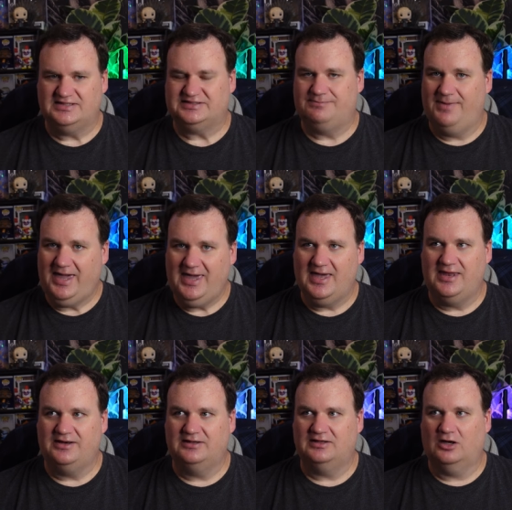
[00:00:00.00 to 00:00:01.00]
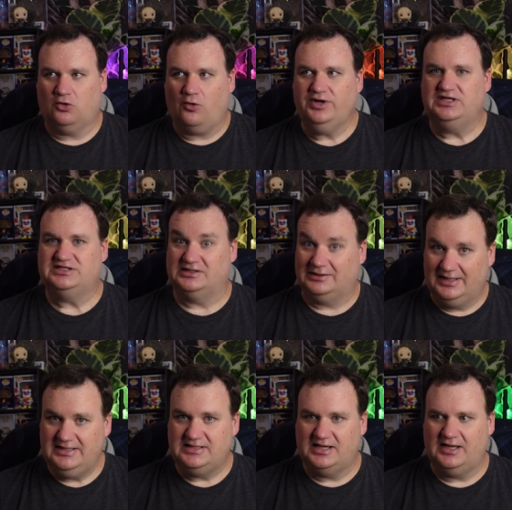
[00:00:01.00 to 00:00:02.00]
this man, according to
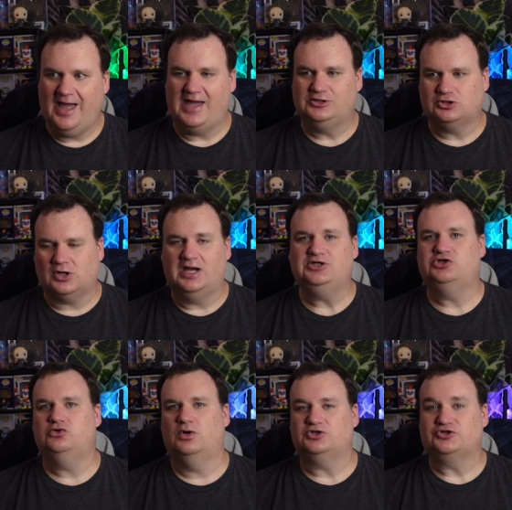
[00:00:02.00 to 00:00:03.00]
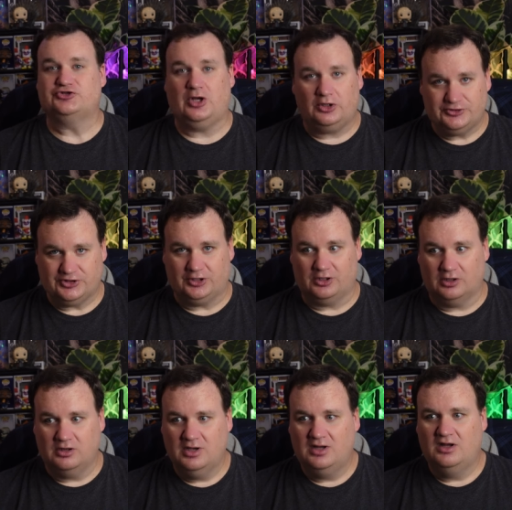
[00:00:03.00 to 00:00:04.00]
Lynda, had tried to assault
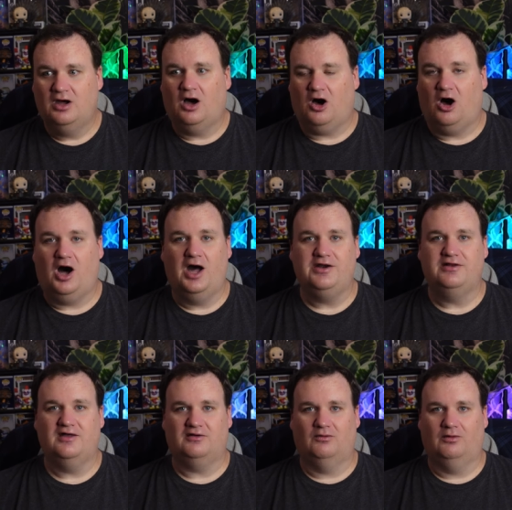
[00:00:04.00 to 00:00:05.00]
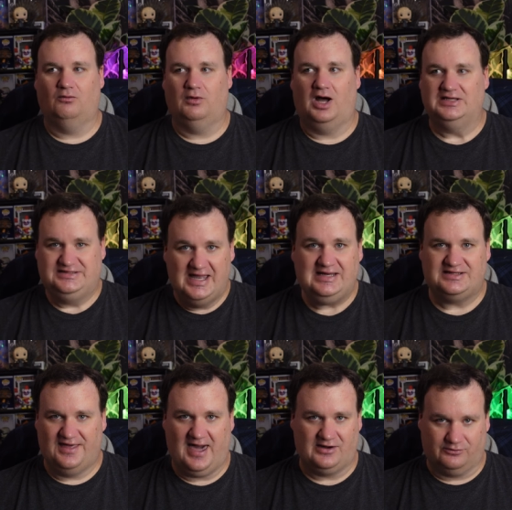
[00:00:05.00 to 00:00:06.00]
her on a date
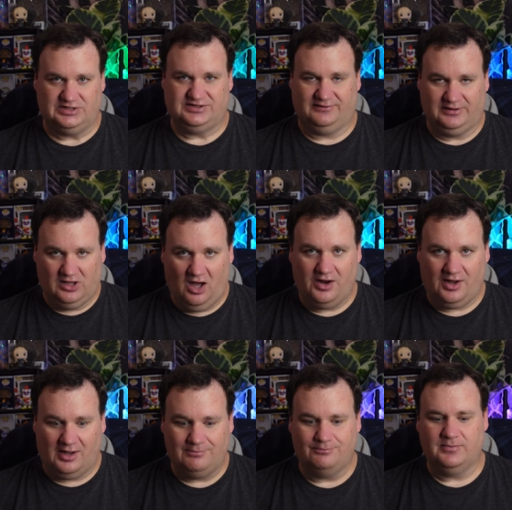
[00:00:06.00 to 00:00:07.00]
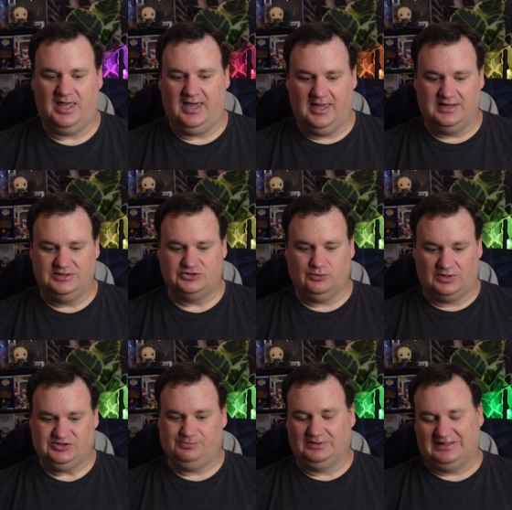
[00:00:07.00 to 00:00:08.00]
they had recently gone on. And
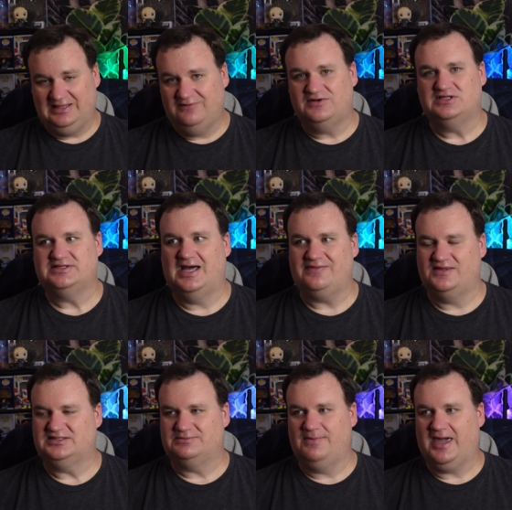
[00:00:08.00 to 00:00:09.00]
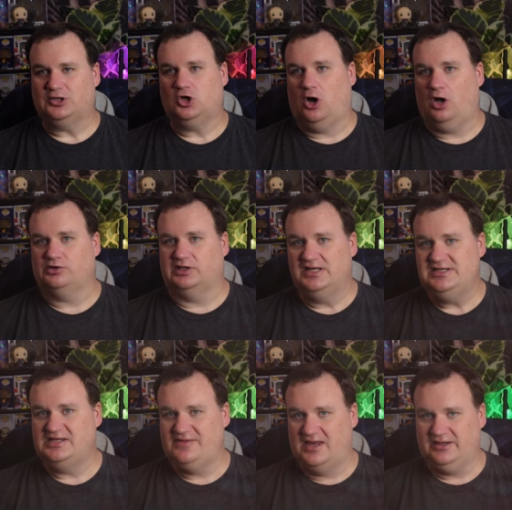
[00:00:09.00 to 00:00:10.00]
what's believed is that this man called
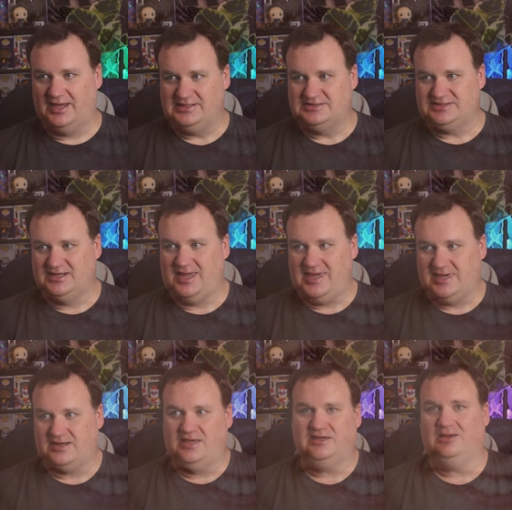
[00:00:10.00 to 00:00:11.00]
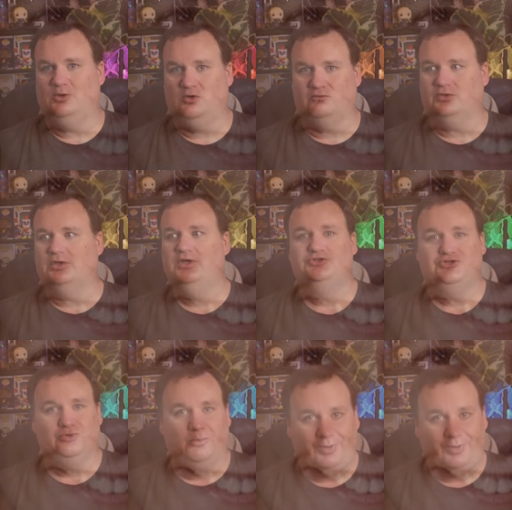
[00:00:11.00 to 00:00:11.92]
Lynda that night and said, Hey, can I come over to